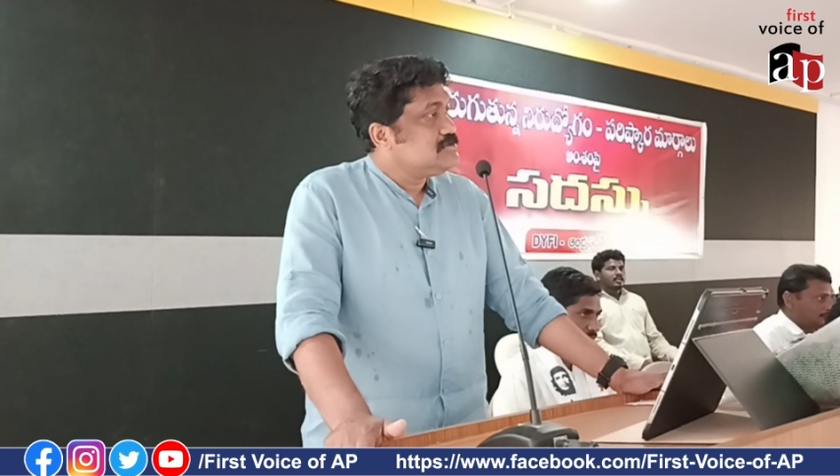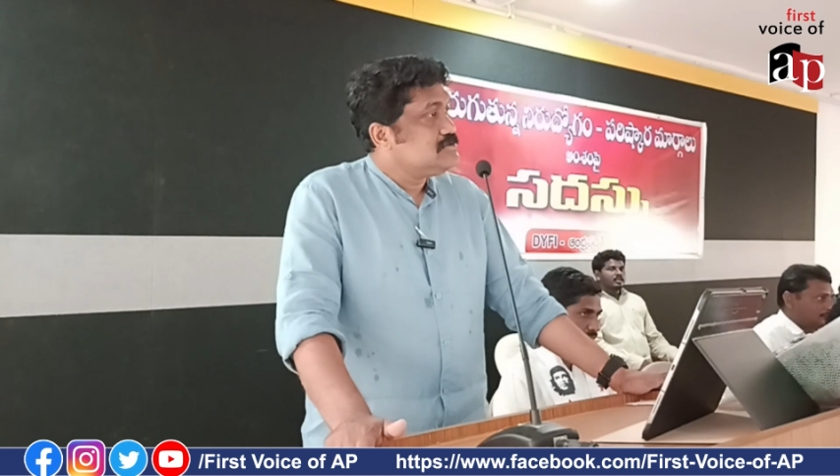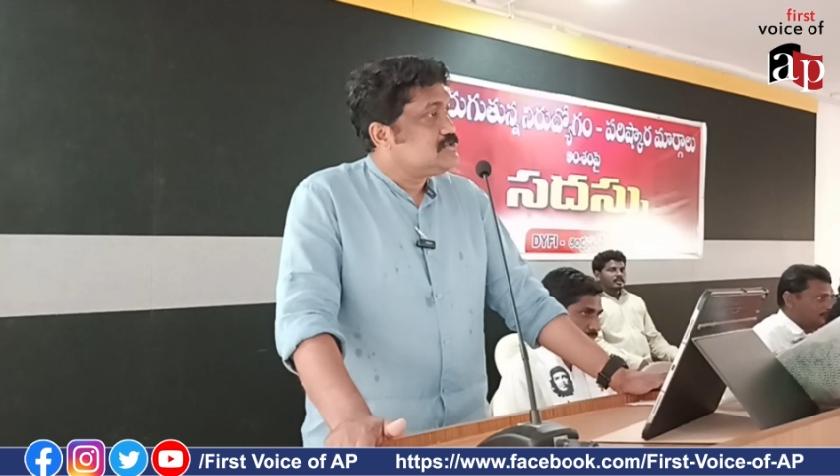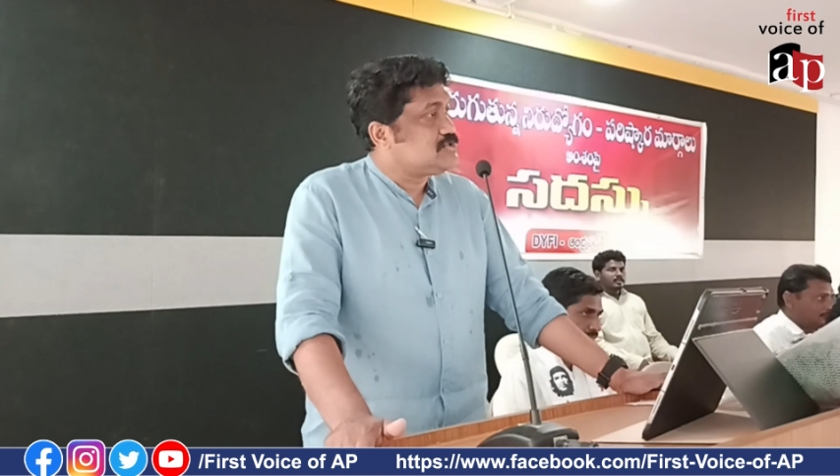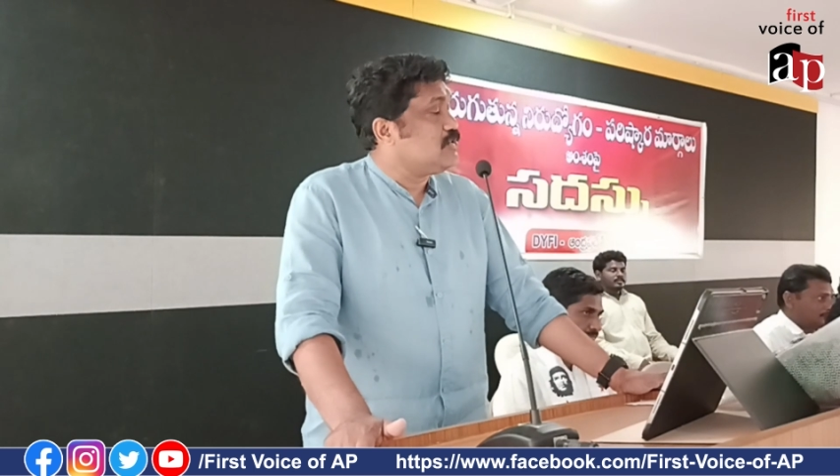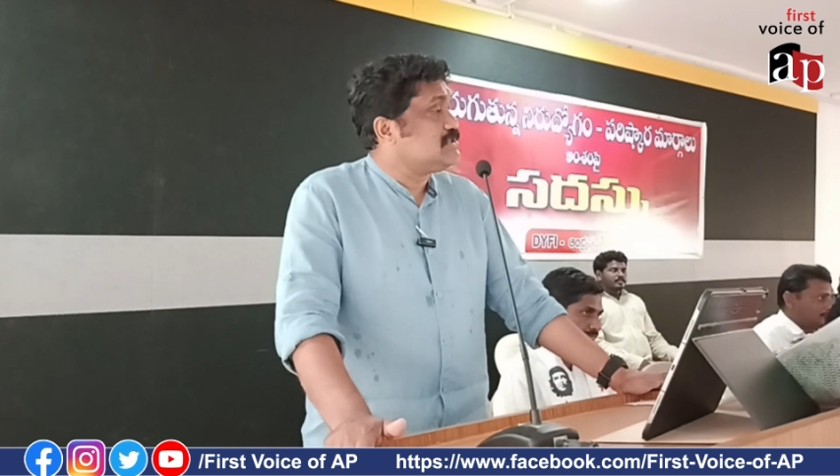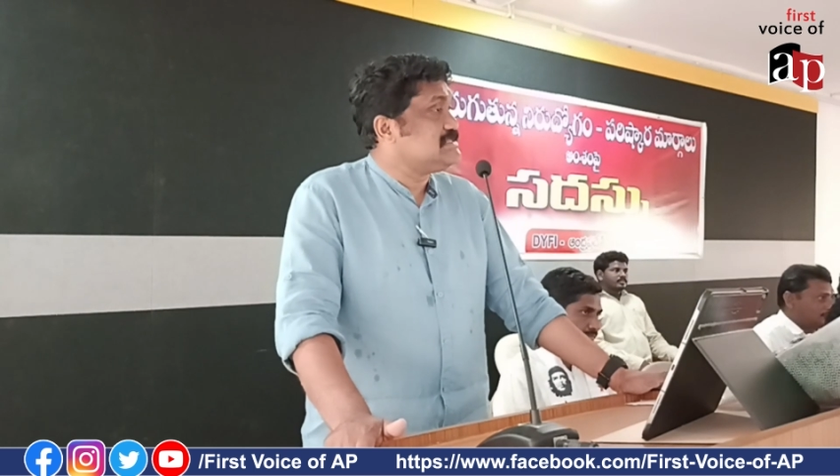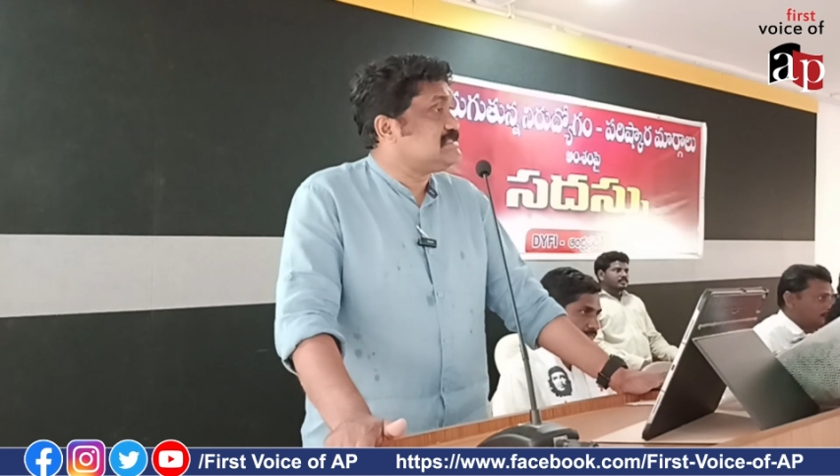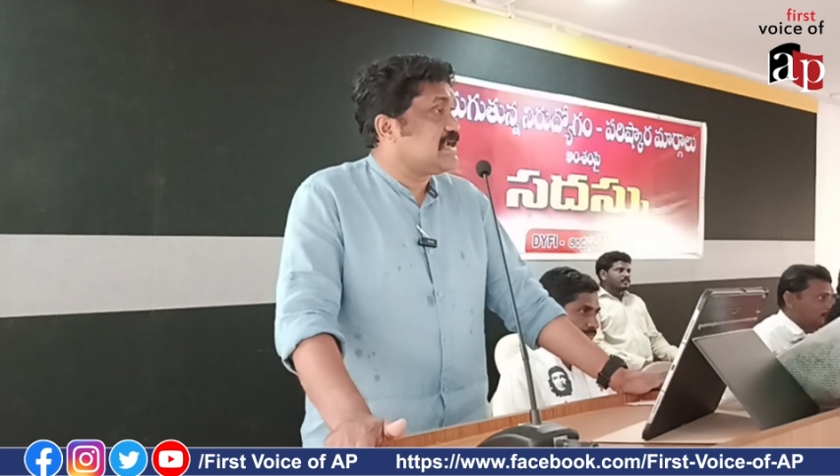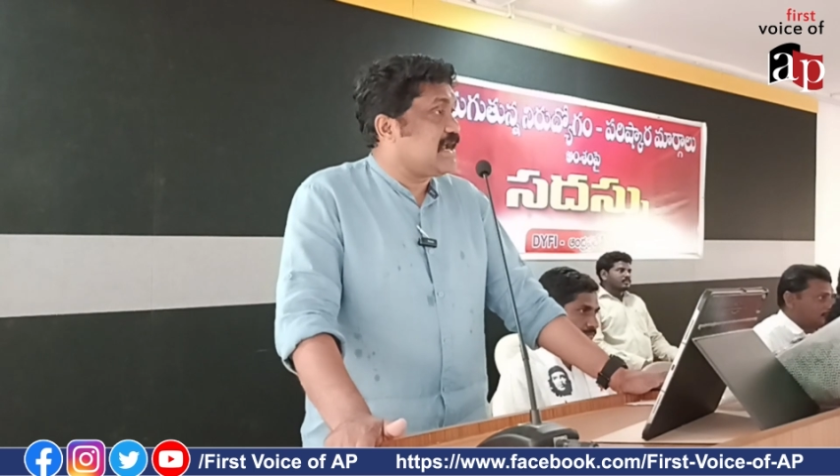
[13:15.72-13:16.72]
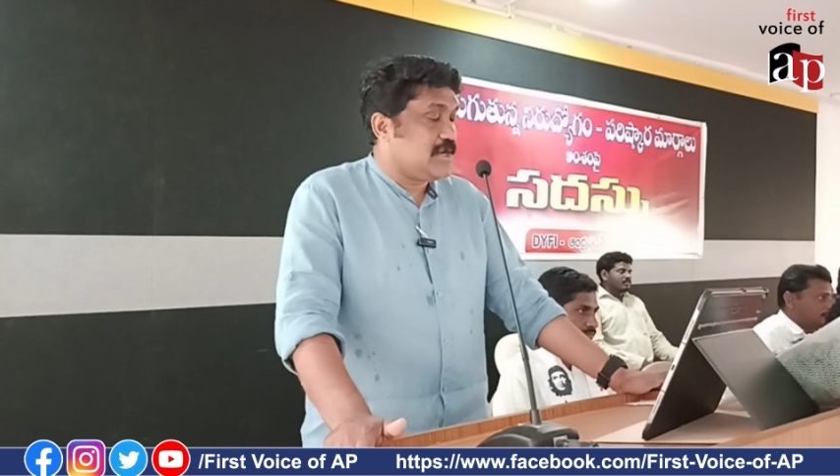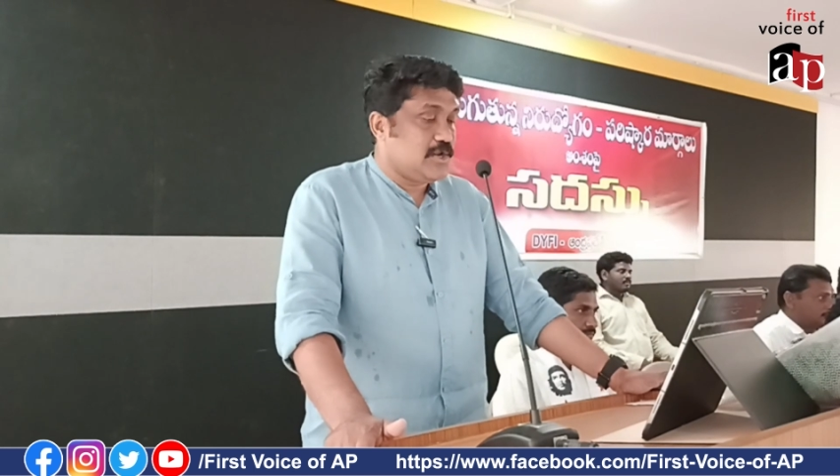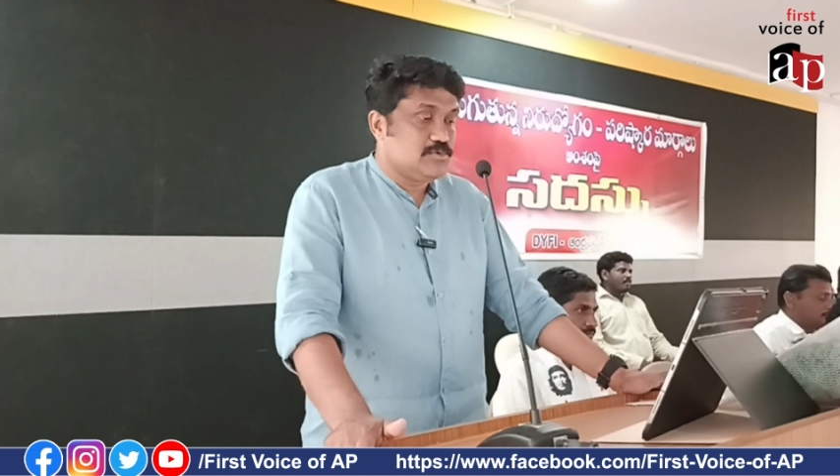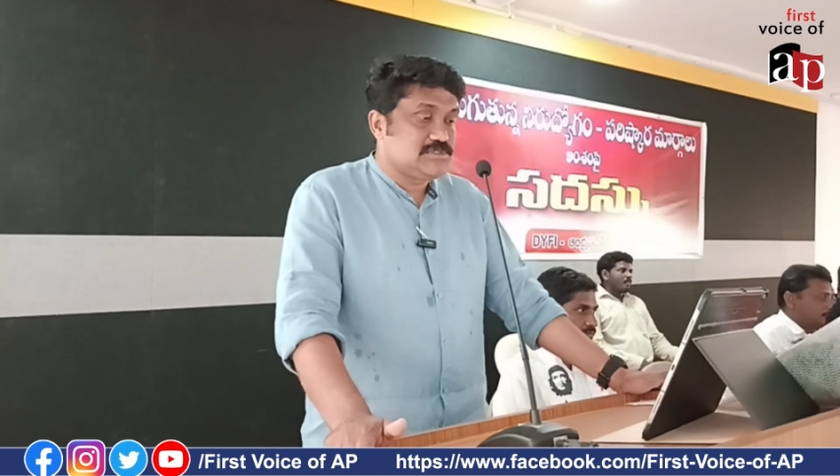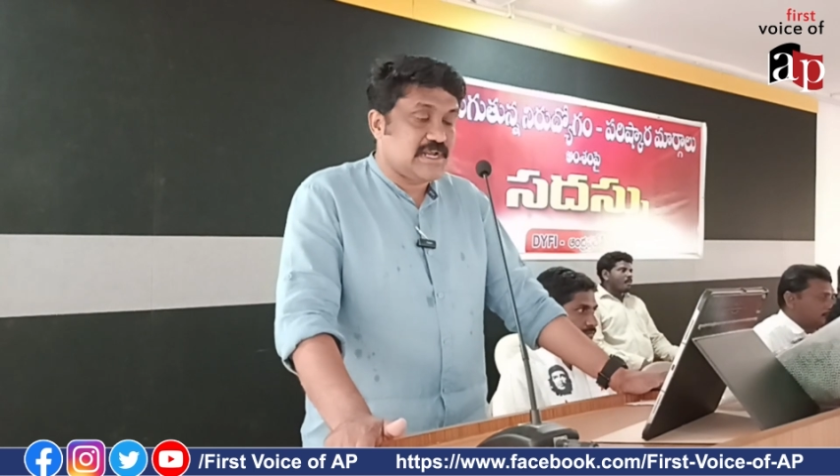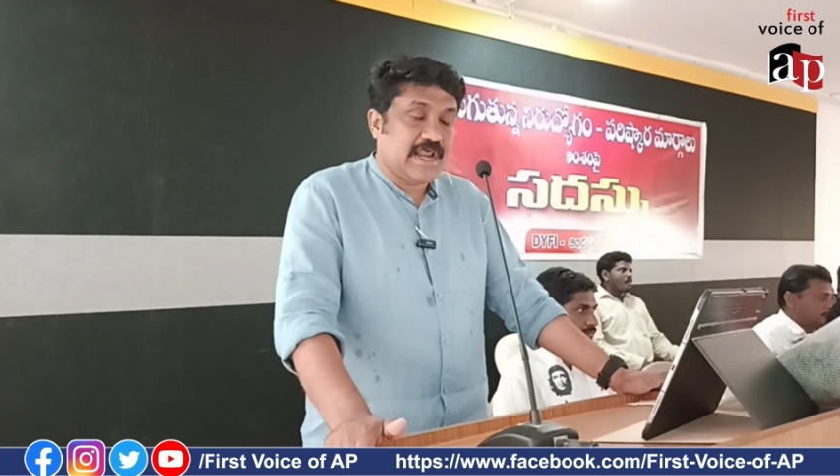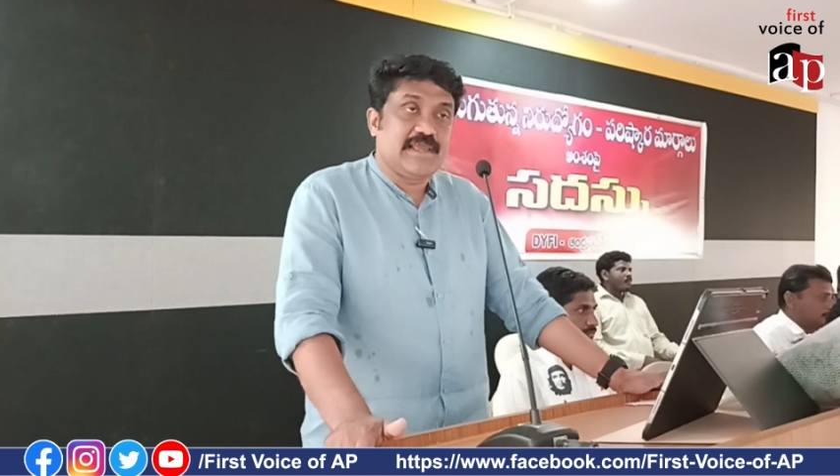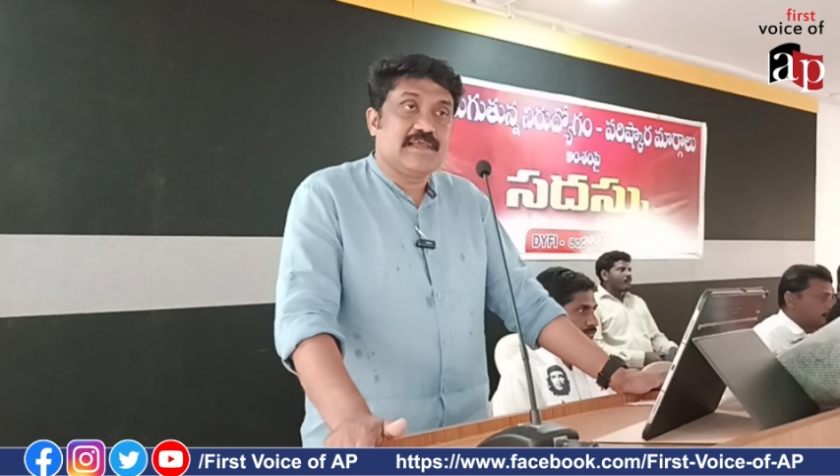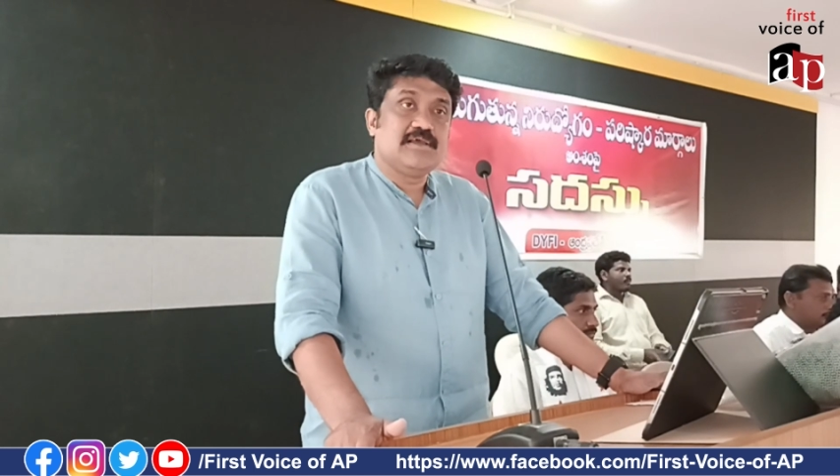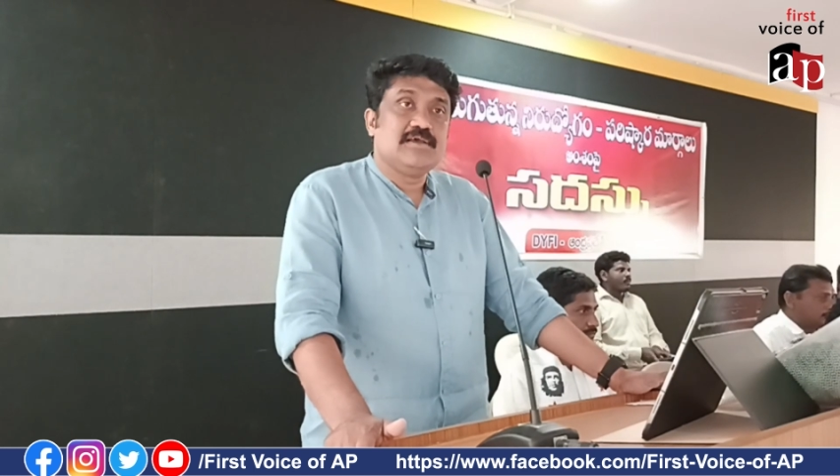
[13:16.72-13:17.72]
So this is a continuous
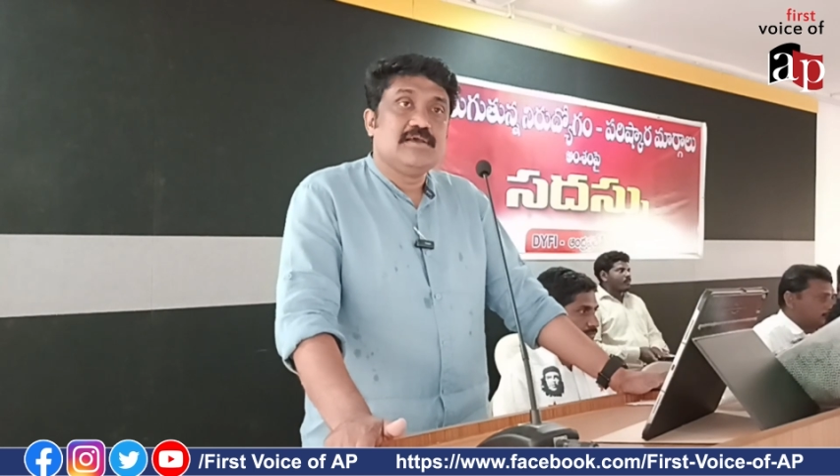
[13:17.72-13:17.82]
strike.